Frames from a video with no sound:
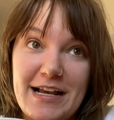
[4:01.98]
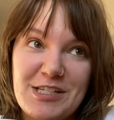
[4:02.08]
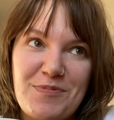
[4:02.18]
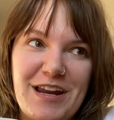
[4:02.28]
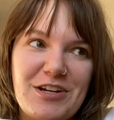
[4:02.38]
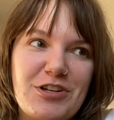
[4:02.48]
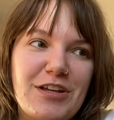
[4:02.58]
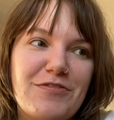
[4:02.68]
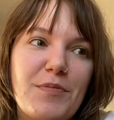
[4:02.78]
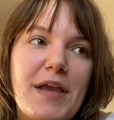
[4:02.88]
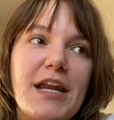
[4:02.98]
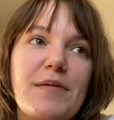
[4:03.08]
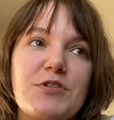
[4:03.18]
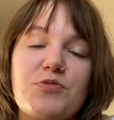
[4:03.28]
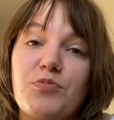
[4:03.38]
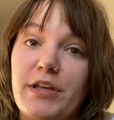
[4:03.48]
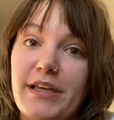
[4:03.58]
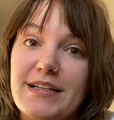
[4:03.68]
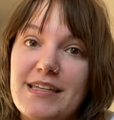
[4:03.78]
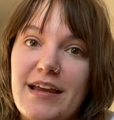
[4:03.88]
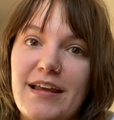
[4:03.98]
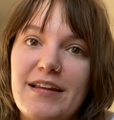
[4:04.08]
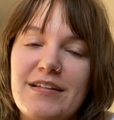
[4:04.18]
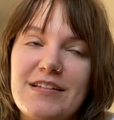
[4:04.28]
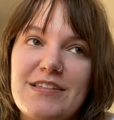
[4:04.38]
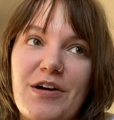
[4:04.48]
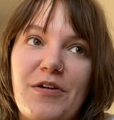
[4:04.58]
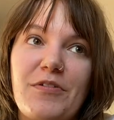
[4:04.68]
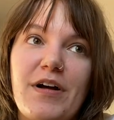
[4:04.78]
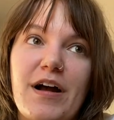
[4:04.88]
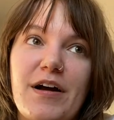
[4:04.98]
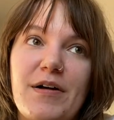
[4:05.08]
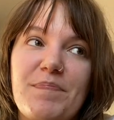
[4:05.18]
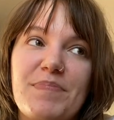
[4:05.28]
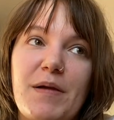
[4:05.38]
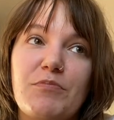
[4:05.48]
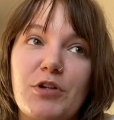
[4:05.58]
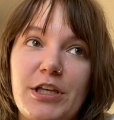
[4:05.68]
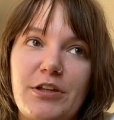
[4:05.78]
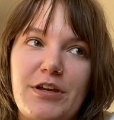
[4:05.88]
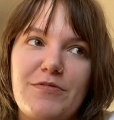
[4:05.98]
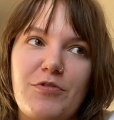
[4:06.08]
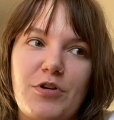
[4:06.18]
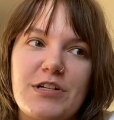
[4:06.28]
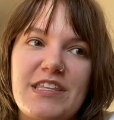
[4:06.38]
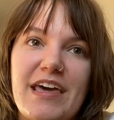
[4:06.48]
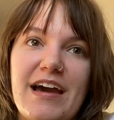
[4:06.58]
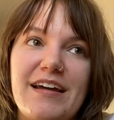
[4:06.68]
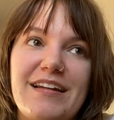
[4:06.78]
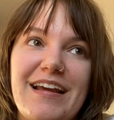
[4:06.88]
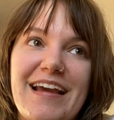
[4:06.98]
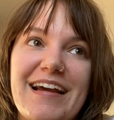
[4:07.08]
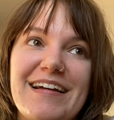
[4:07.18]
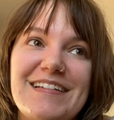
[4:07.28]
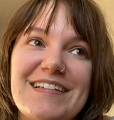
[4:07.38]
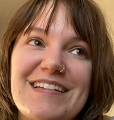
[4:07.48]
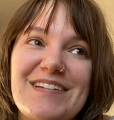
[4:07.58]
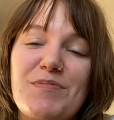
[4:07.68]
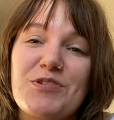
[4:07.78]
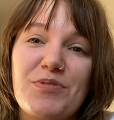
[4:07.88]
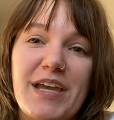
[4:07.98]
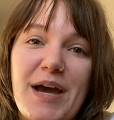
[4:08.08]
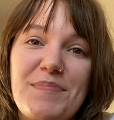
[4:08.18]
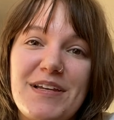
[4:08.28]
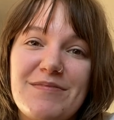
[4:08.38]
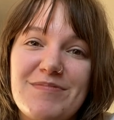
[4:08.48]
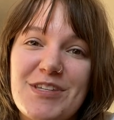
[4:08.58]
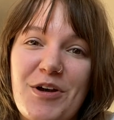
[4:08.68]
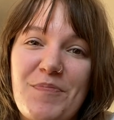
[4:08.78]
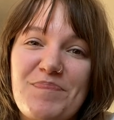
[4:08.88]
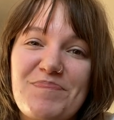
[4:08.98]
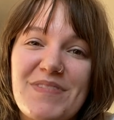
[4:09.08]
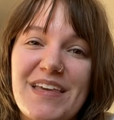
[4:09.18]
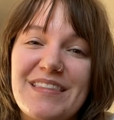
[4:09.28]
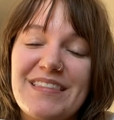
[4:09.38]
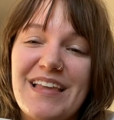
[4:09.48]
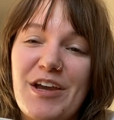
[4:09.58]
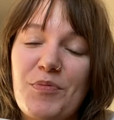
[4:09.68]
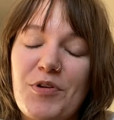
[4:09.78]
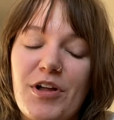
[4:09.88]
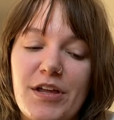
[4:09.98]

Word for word: exponentially for me, and I'm just really excited. So um, I'm really looking forward to that, and I'm just really happy. So I hope you all